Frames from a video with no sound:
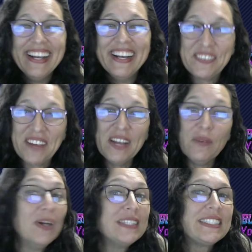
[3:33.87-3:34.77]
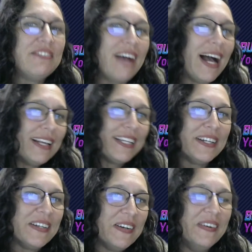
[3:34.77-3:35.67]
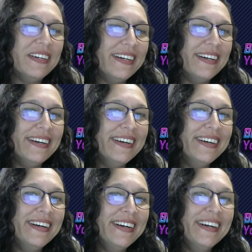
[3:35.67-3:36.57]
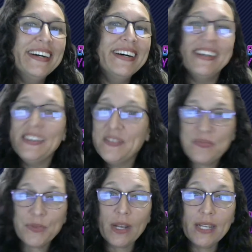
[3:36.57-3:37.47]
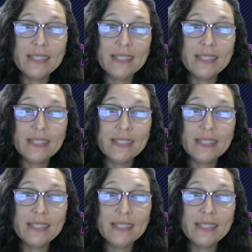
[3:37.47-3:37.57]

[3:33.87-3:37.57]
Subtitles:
Right? What's the value? Right?